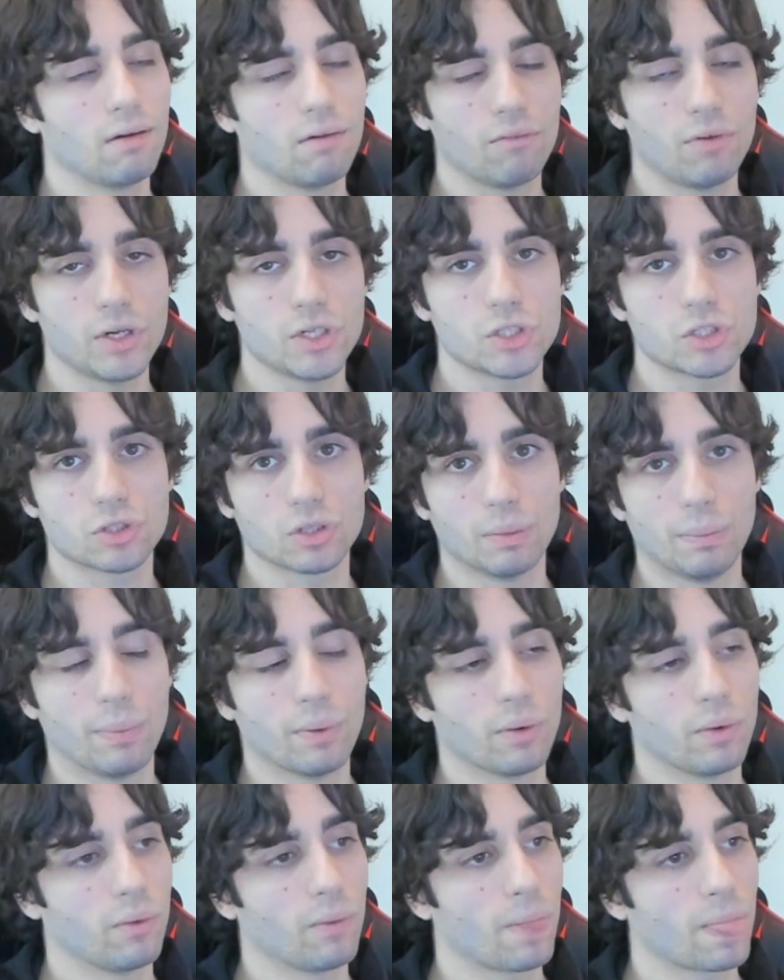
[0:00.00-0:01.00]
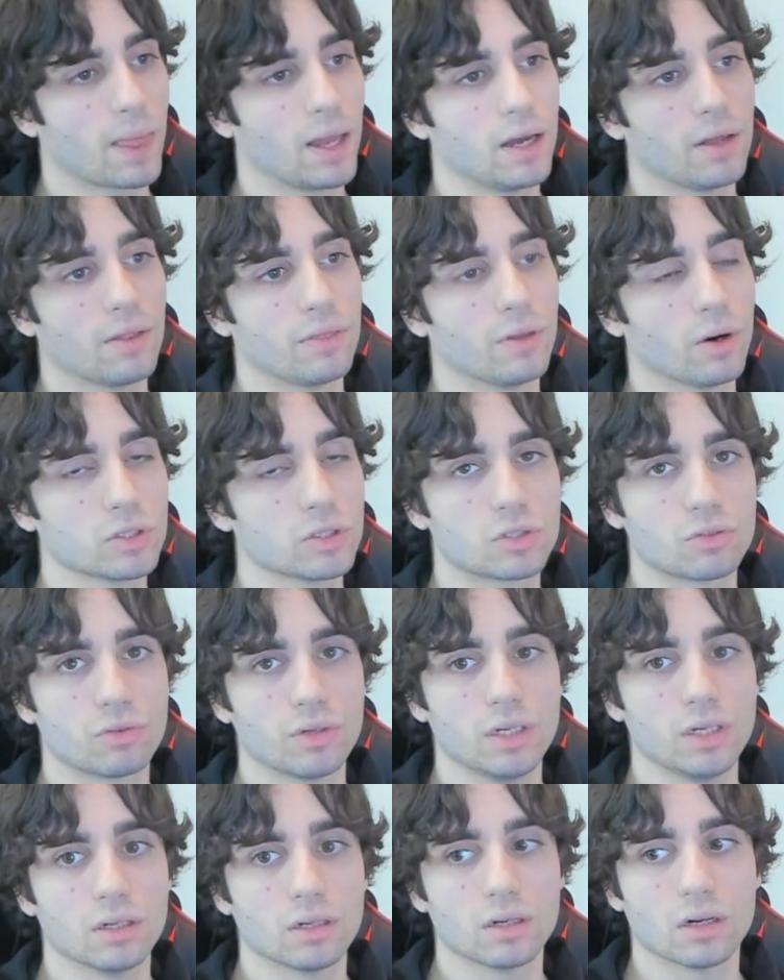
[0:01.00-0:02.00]
Very simple. Those
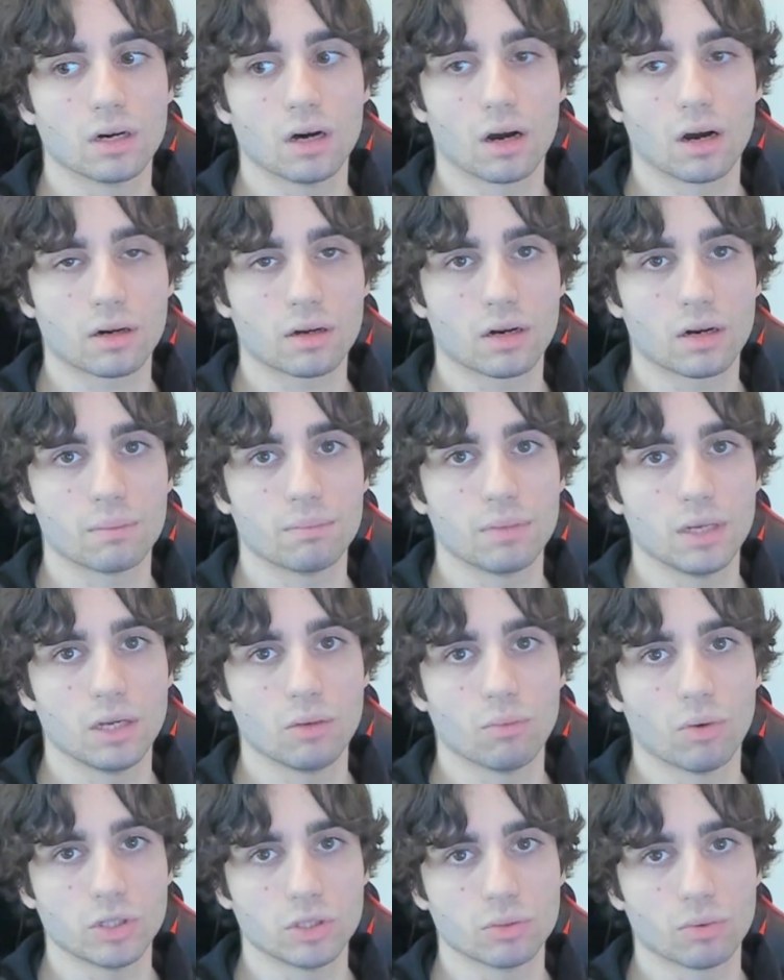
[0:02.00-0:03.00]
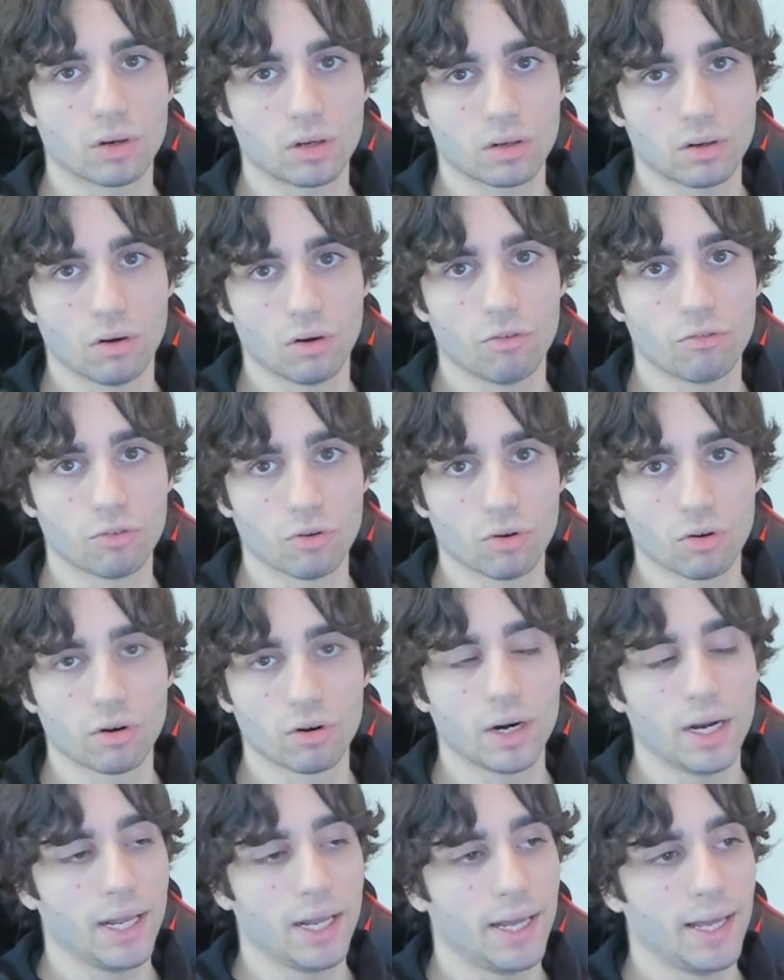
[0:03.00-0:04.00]
three are gonna be what you want to go for,